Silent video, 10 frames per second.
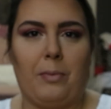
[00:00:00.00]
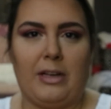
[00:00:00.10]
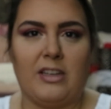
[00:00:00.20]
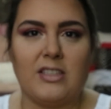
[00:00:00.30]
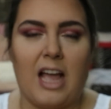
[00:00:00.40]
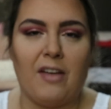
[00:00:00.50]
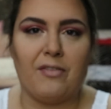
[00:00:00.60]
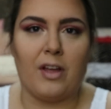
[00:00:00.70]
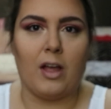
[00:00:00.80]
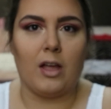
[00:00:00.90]
but it does
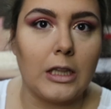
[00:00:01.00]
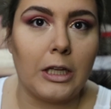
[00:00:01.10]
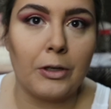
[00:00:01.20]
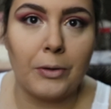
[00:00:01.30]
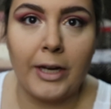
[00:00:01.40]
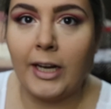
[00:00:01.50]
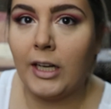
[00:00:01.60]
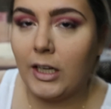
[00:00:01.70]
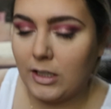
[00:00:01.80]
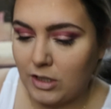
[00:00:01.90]
have a
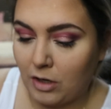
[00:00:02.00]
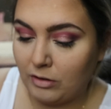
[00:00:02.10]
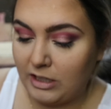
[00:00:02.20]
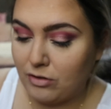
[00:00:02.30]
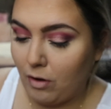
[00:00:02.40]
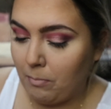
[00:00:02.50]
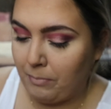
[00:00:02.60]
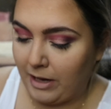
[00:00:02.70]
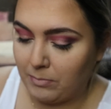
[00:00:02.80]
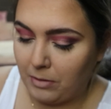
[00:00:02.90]
glittery tone. These are all
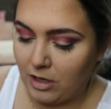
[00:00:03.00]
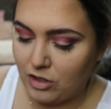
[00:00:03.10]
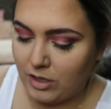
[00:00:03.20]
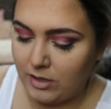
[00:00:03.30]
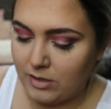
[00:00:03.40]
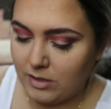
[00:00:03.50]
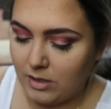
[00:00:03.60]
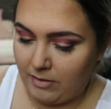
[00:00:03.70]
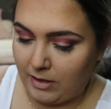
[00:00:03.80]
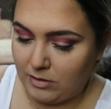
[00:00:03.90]
baked blushes,
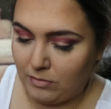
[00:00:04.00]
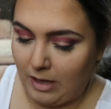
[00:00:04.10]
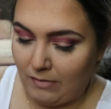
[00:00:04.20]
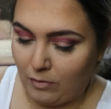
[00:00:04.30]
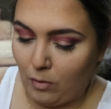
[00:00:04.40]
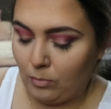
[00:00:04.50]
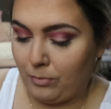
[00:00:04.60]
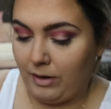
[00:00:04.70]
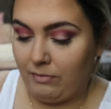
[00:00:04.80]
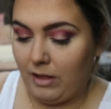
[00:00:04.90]
and they do have gold
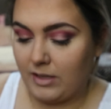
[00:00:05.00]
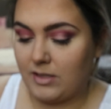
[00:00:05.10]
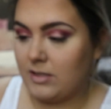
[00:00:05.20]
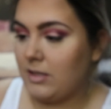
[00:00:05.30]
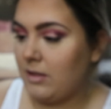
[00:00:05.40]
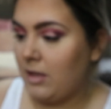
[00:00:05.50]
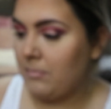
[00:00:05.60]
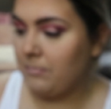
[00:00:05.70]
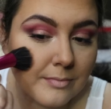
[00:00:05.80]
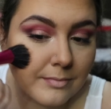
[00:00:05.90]
reflexes in them.